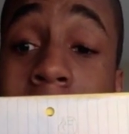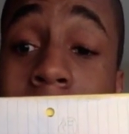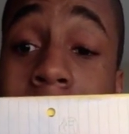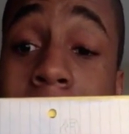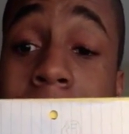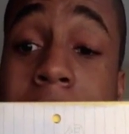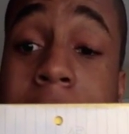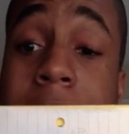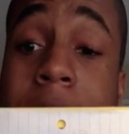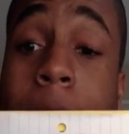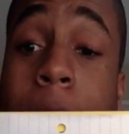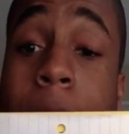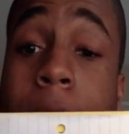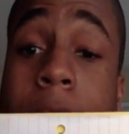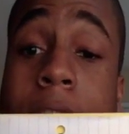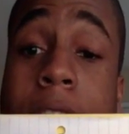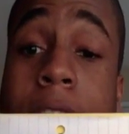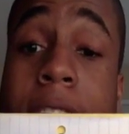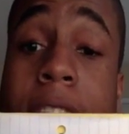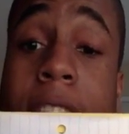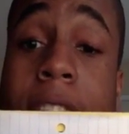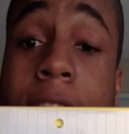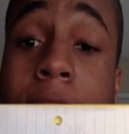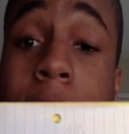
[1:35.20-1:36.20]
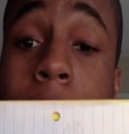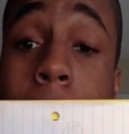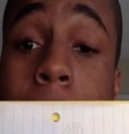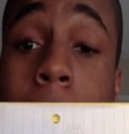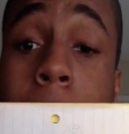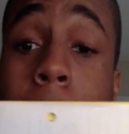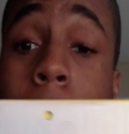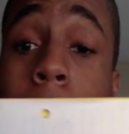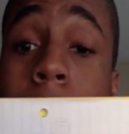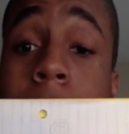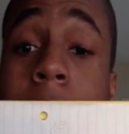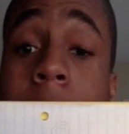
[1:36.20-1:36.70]
like if someone's getting a little bit
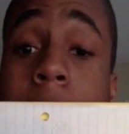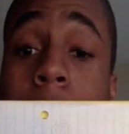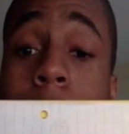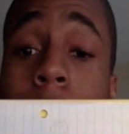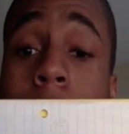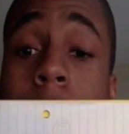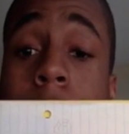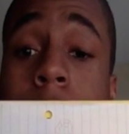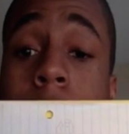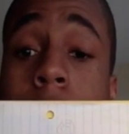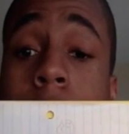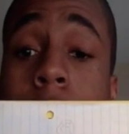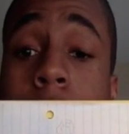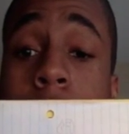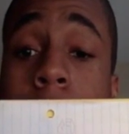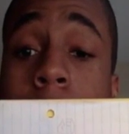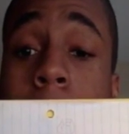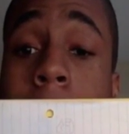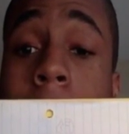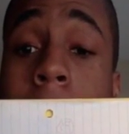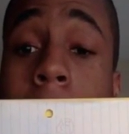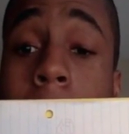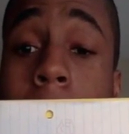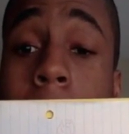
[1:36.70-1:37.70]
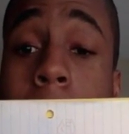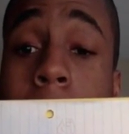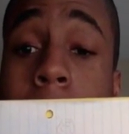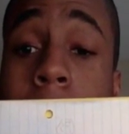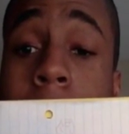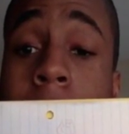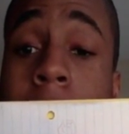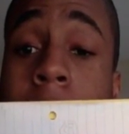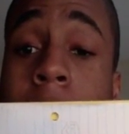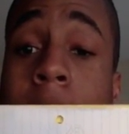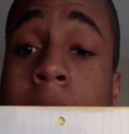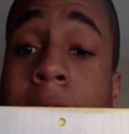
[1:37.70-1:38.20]
burnt, they can run up there and do some help.
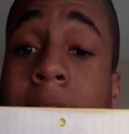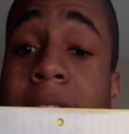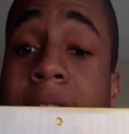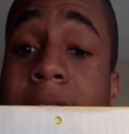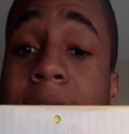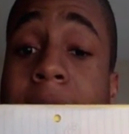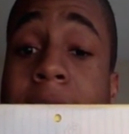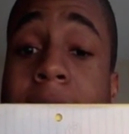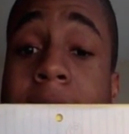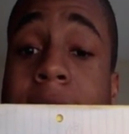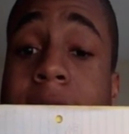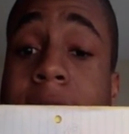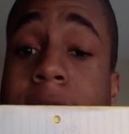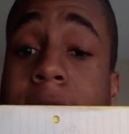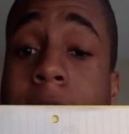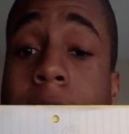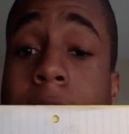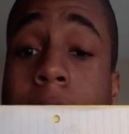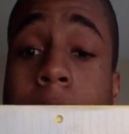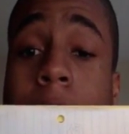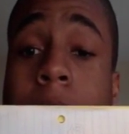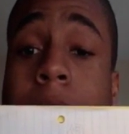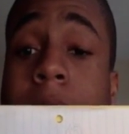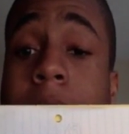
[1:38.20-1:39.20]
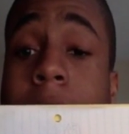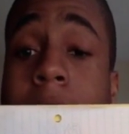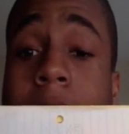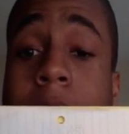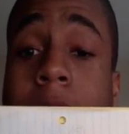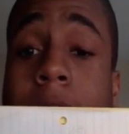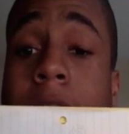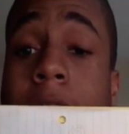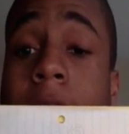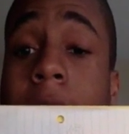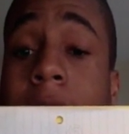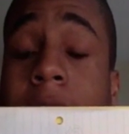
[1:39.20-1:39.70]
And you know what I'm
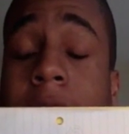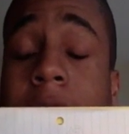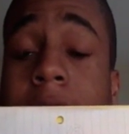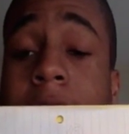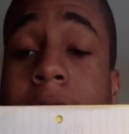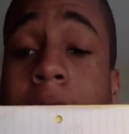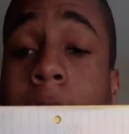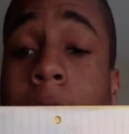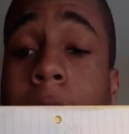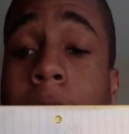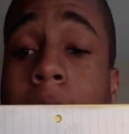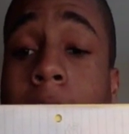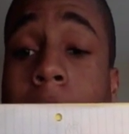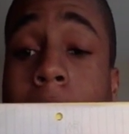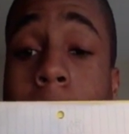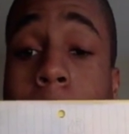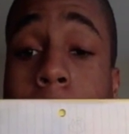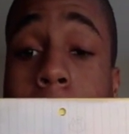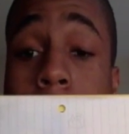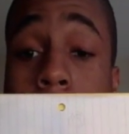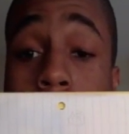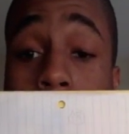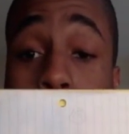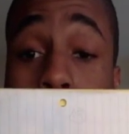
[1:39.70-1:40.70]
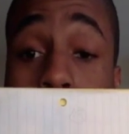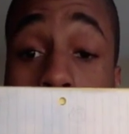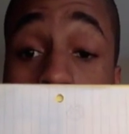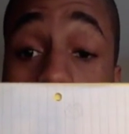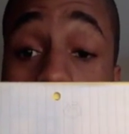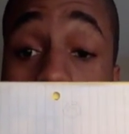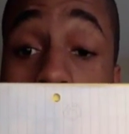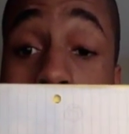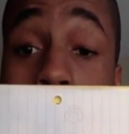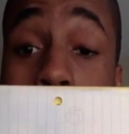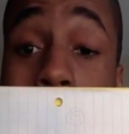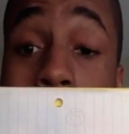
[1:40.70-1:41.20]
saying, and I think that will help. But
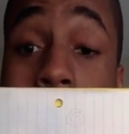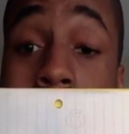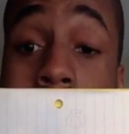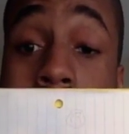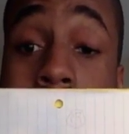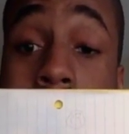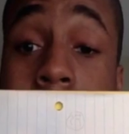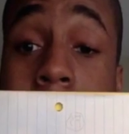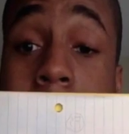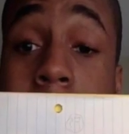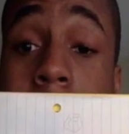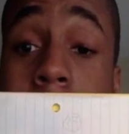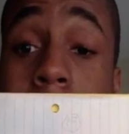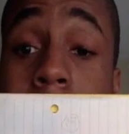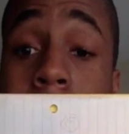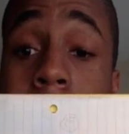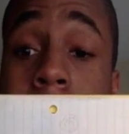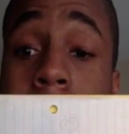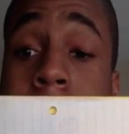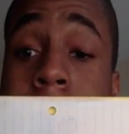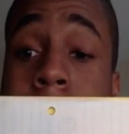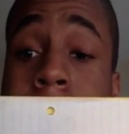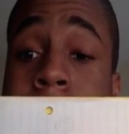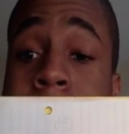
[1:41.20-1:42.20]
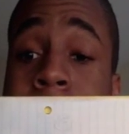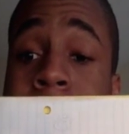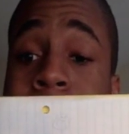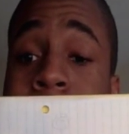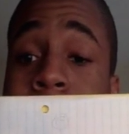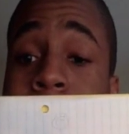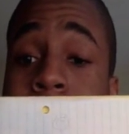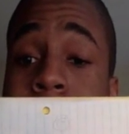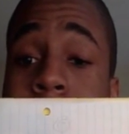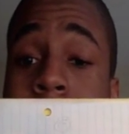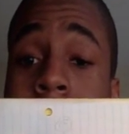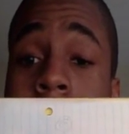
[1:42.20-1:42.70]
middle linebackers there,
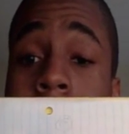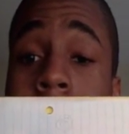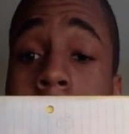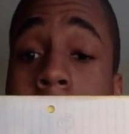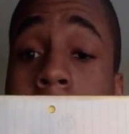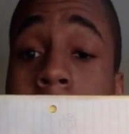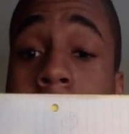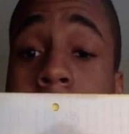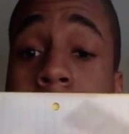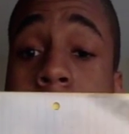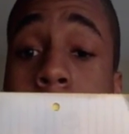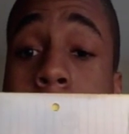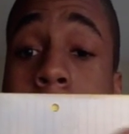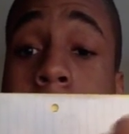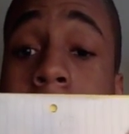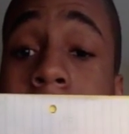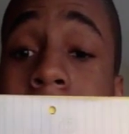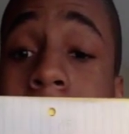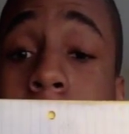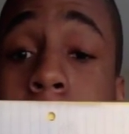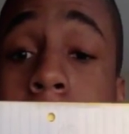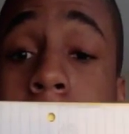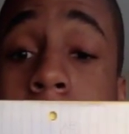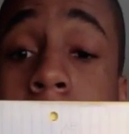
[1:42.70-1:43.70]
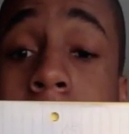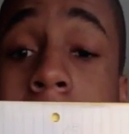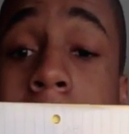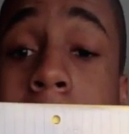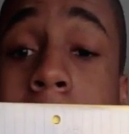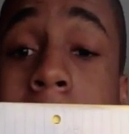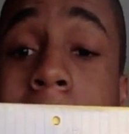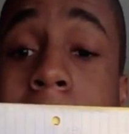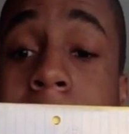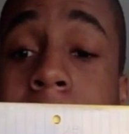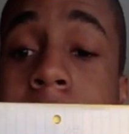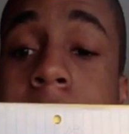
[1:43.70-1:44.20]
I'll explain a lot of middle
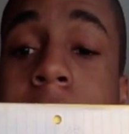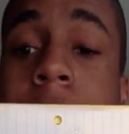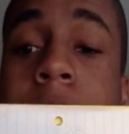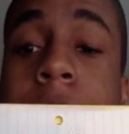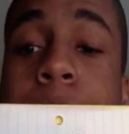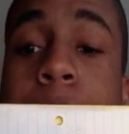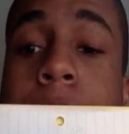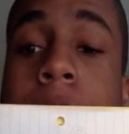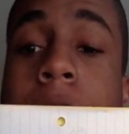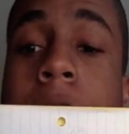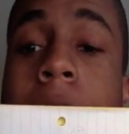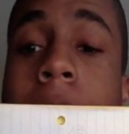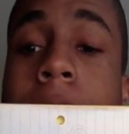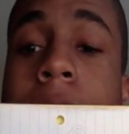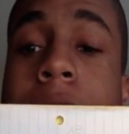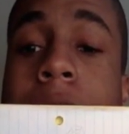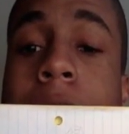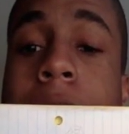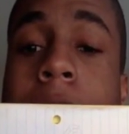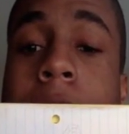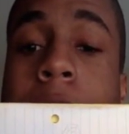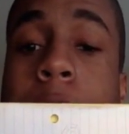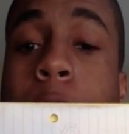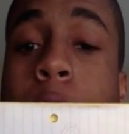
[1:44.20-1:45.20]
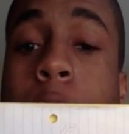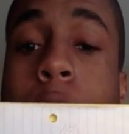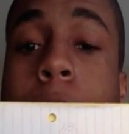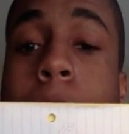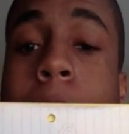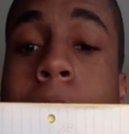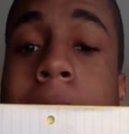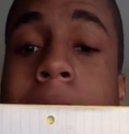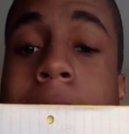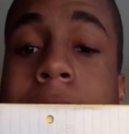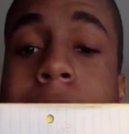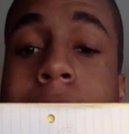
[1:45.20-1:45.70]
linebackers there. It's pretty obvious how the
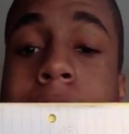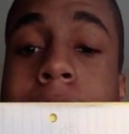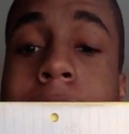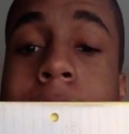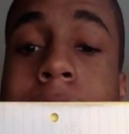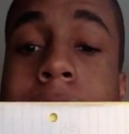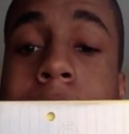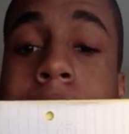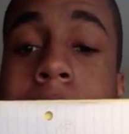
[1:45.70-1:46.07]
cornerbacks are there to